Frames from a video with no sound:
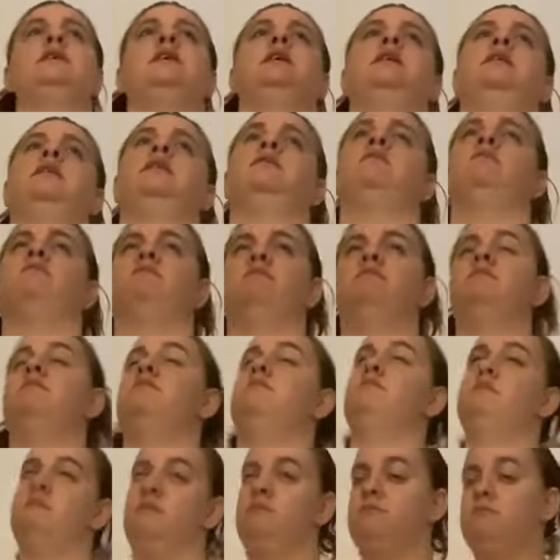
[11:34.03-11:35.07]
and
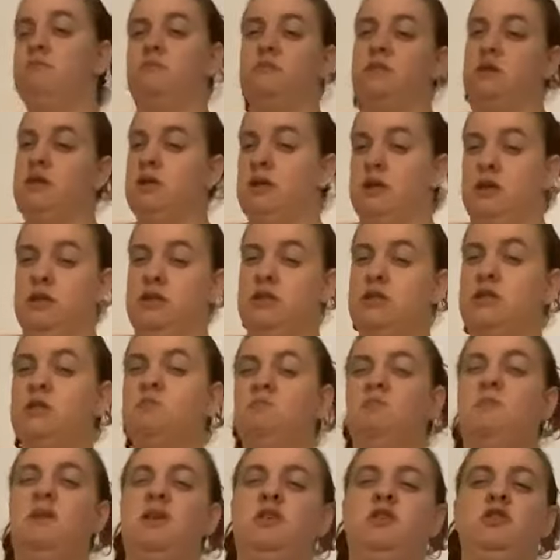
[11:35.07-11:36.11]
a
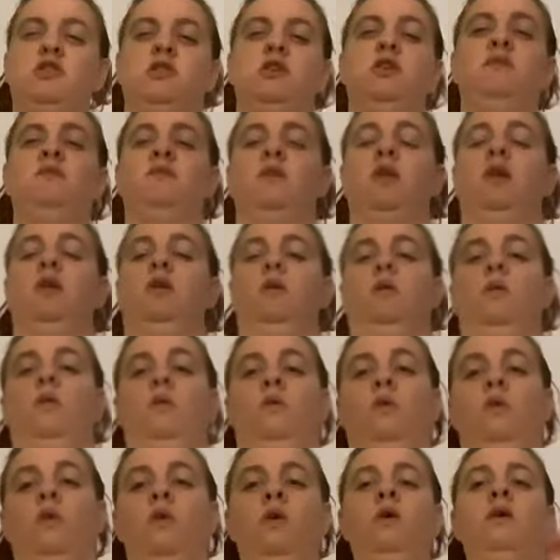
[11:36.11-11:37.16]
smidgen of the law.